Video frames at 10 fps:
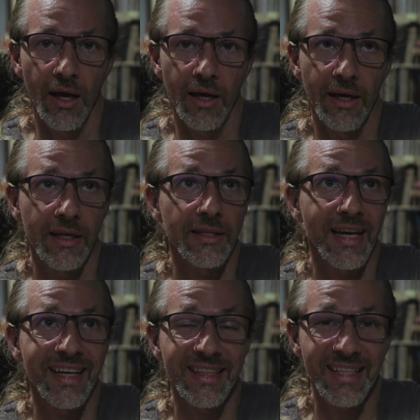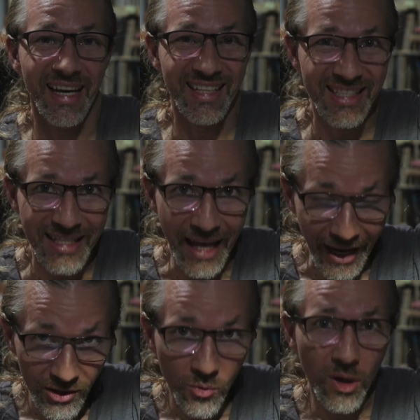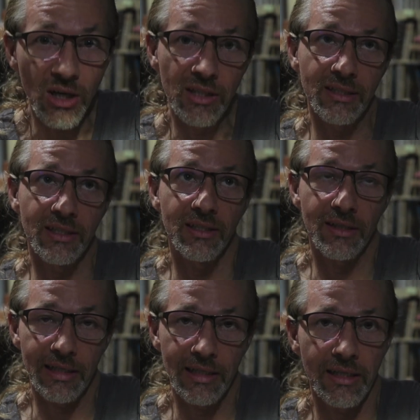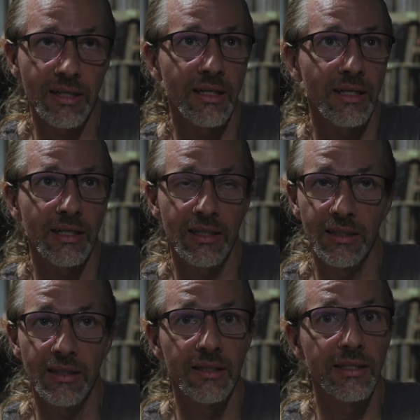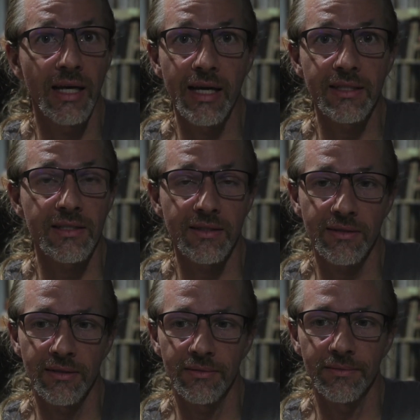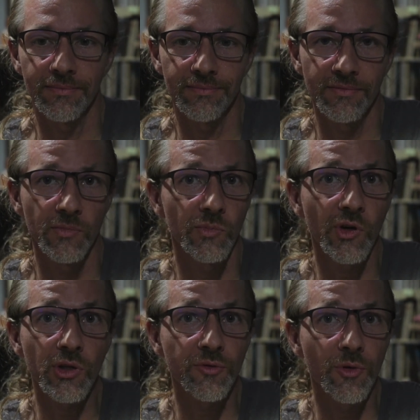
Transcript: and and and that one. Uh, That's um, one of the